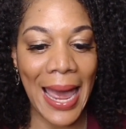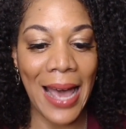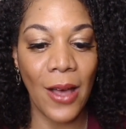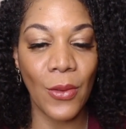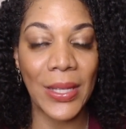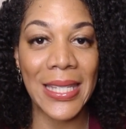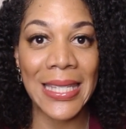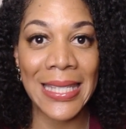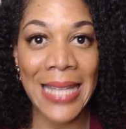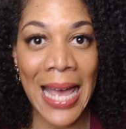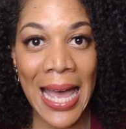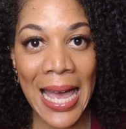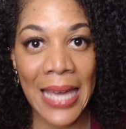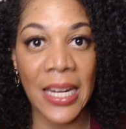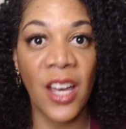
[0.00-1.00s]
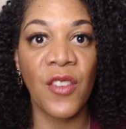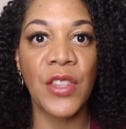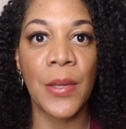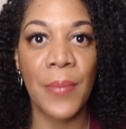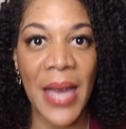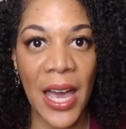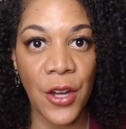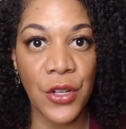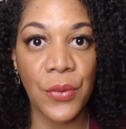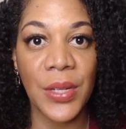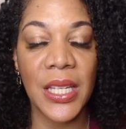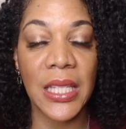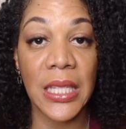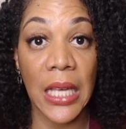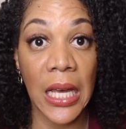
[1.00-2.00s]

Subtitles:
outside of the boundaries